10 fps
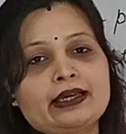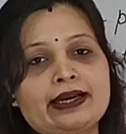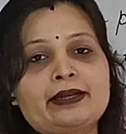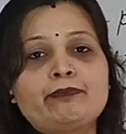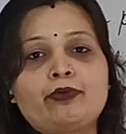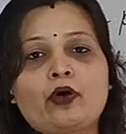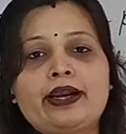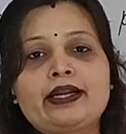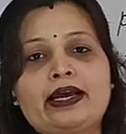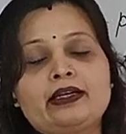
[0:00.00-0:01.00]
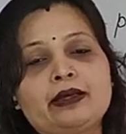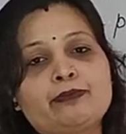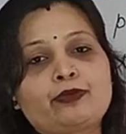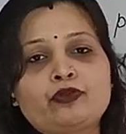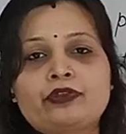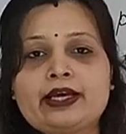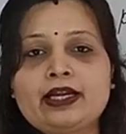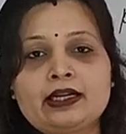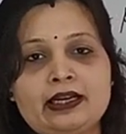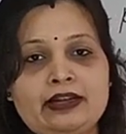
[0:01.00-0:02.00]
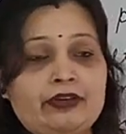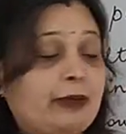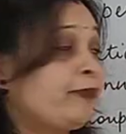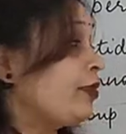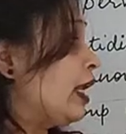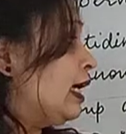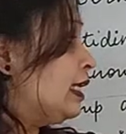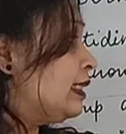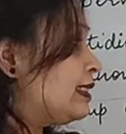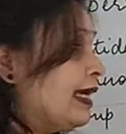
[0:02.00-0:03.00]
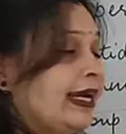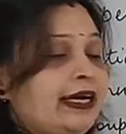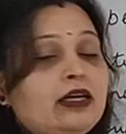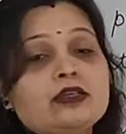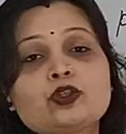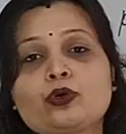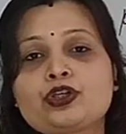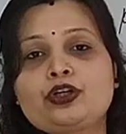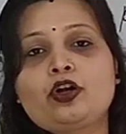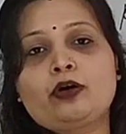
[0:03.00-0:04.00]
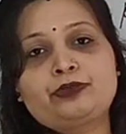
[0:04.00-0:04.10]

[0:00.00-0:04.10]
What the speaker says: get employed and improve their living. The second social